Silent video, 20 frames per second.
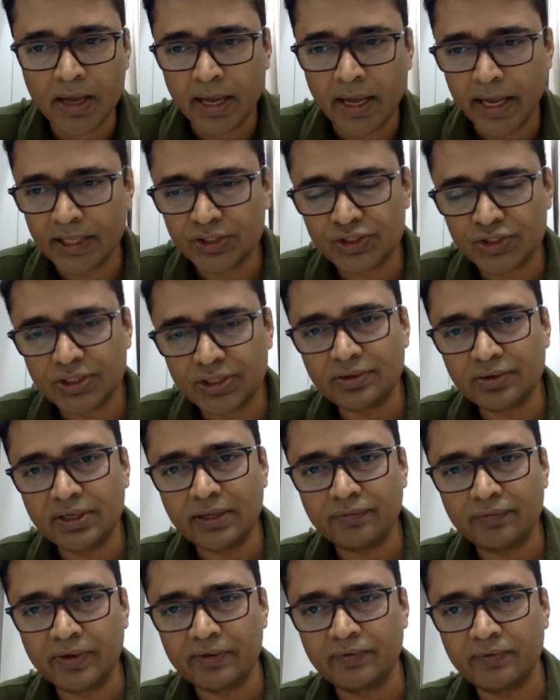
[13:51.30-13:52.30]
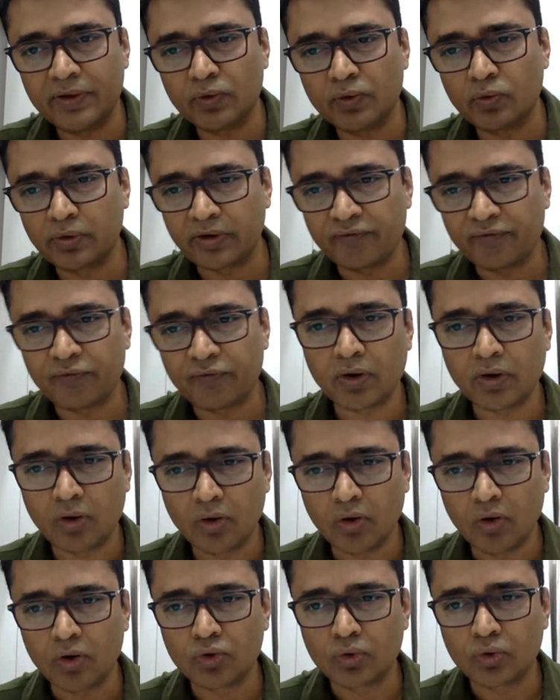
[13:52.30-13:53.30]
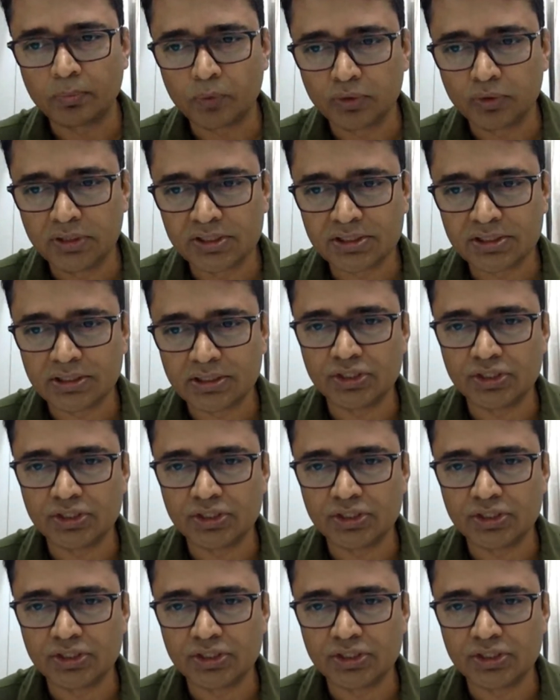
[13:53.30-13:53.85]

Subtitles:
And generally, when we refer a lot to Buddhist